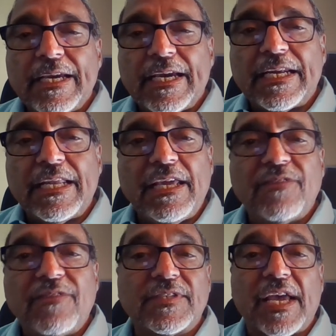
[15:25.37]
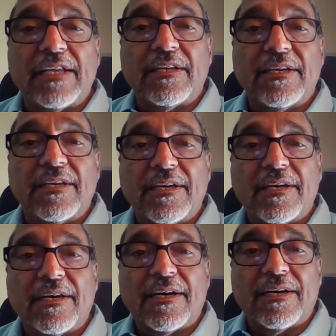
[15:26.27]
And he said
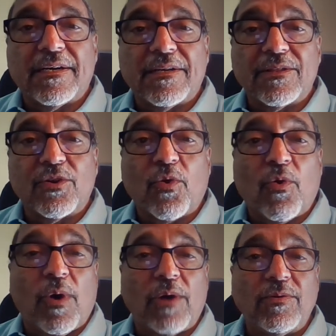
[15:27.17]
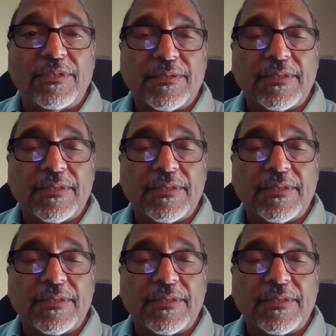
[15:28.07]
a little quote